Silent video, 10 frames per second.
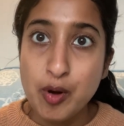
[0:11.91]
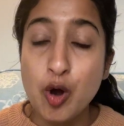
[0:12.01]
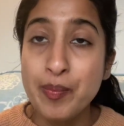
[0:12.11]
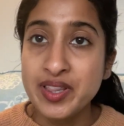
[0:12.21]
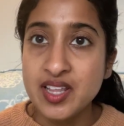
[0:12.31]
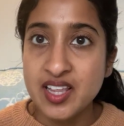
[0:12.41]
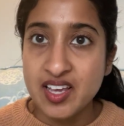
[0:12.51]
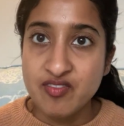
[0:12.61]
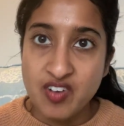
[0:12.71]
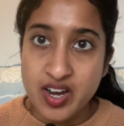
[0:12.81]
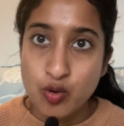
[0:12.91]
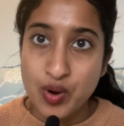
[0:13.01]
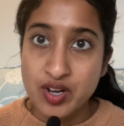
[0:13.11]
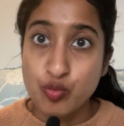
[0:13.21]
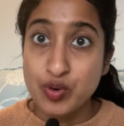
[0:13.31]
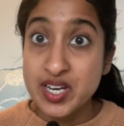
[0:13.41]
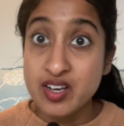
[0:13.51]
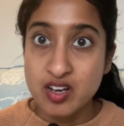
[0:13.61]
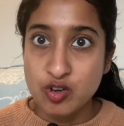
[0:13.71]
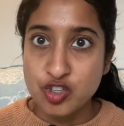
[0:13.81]
hoping that they can find a way to
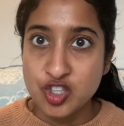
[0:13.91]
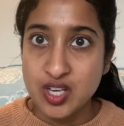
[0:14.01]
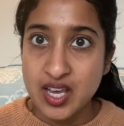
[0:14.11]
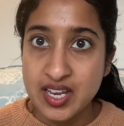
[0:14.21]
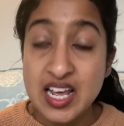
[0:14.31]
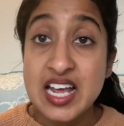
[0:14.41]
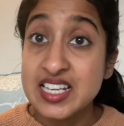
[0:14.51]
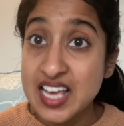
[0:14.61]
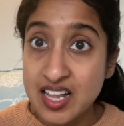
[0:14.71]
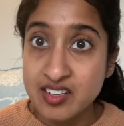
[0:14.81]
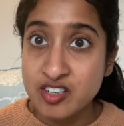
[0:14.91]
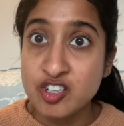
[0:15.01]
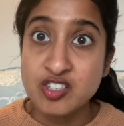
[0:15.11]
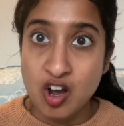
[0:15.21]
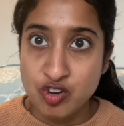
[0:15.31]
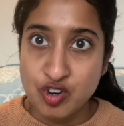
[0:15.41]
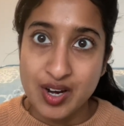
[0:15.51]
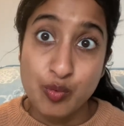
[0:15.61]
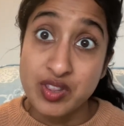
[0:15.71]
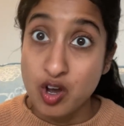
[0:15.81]
renegotiate Dalinar's
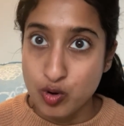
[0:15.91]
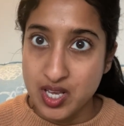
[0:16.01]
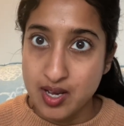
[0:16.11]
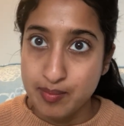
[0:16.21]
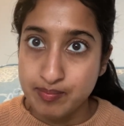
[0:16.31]
contract with Odium.